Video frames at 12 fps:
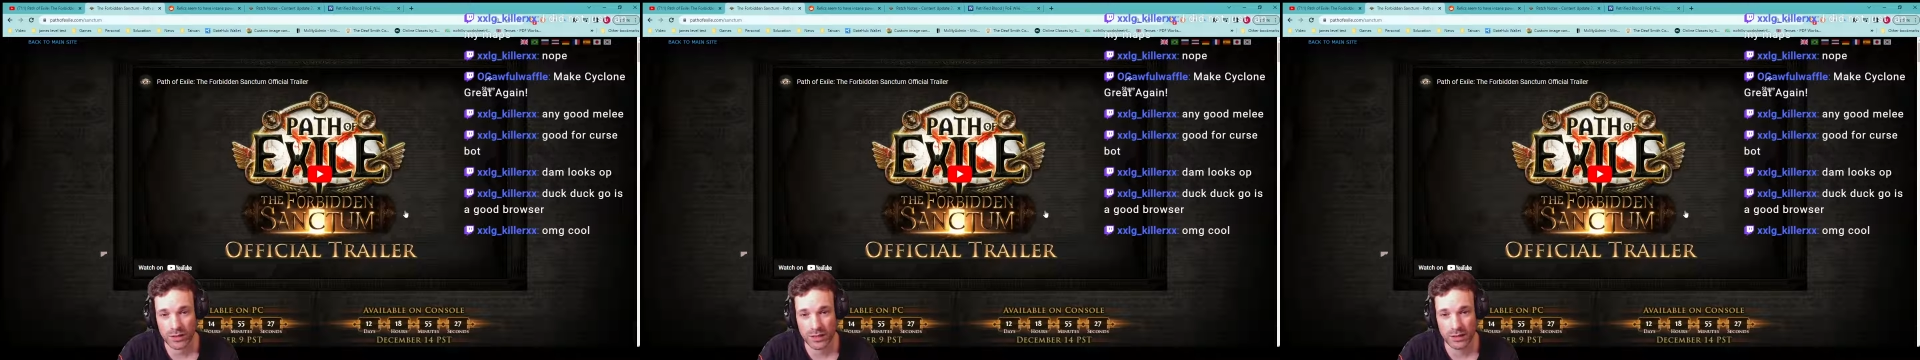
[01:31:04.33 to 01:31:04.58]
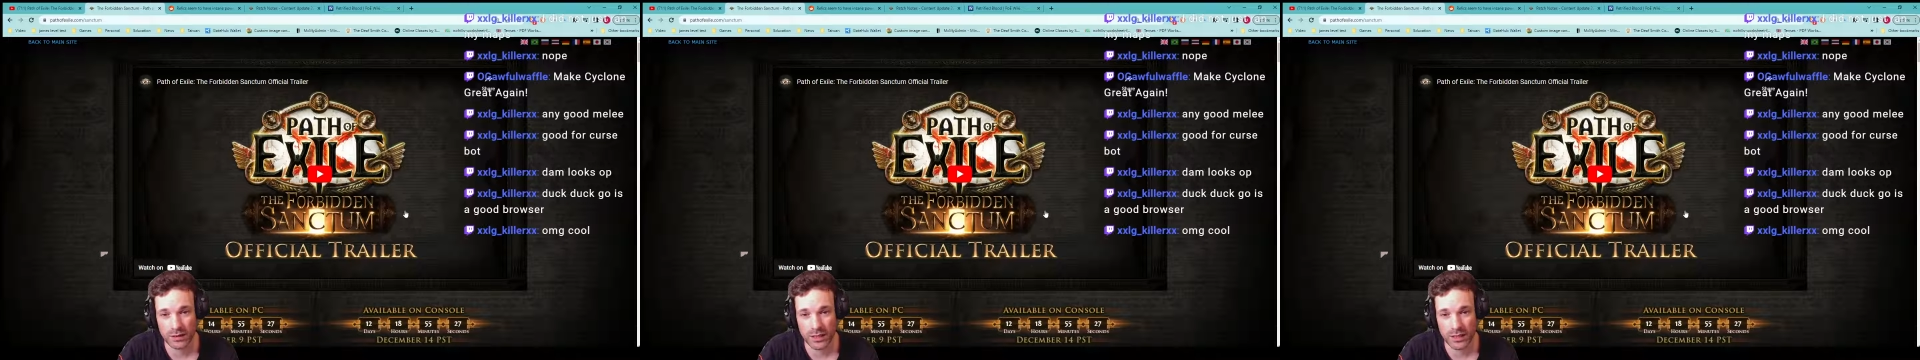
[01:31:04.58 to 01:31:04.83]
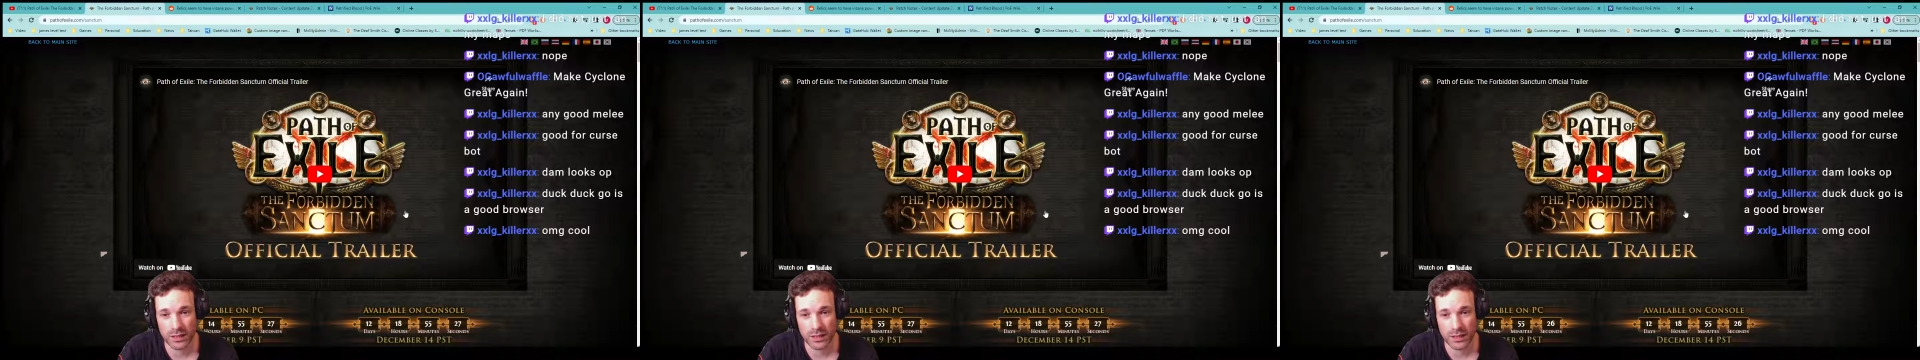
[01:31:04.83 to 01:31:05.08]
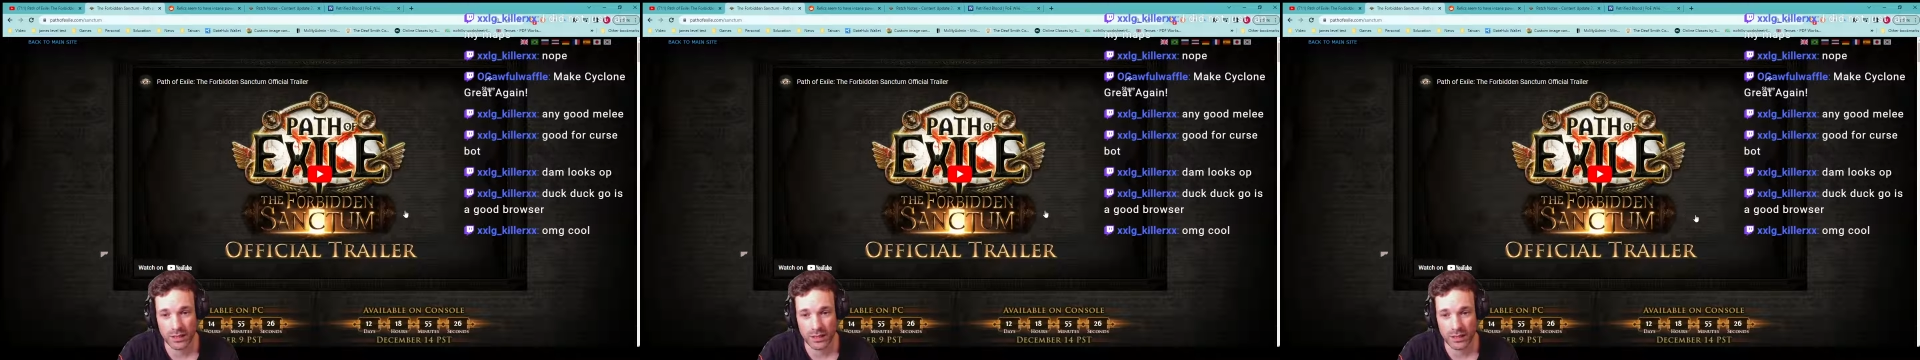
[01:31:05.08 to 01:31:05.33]
And then
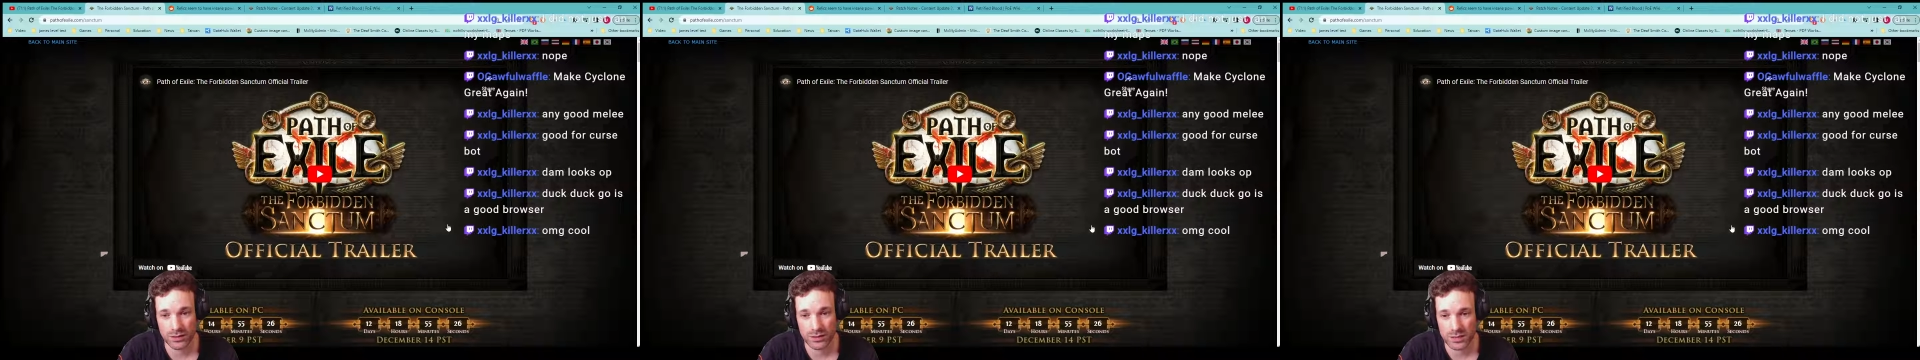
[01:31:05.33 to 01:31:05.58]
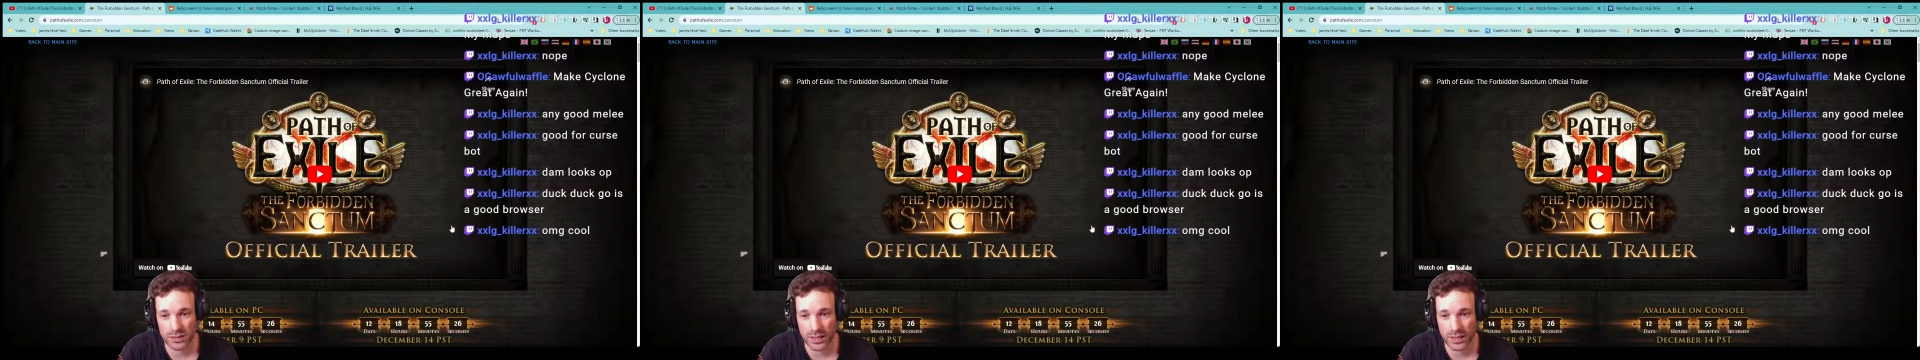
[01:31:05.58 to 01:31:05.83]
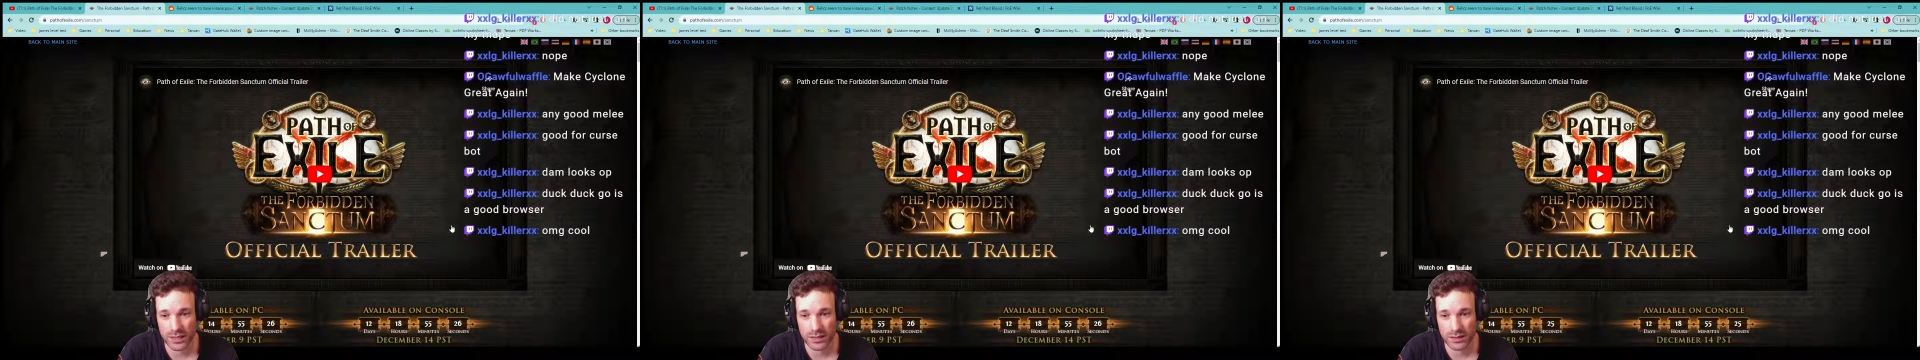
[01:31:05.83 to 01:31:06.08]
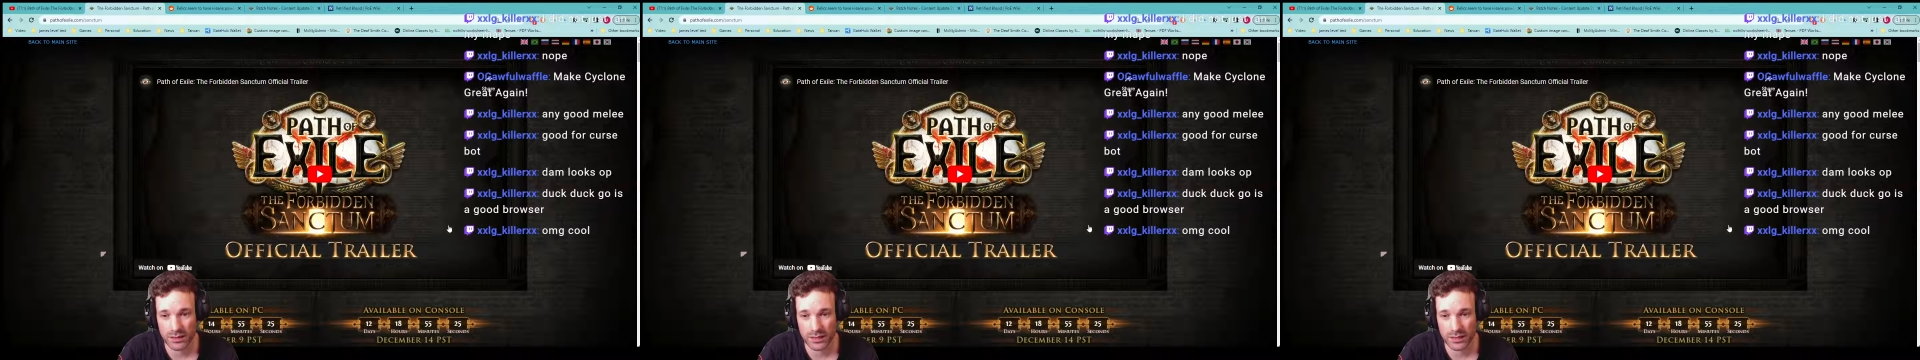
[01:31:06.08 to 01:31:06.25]
it looks like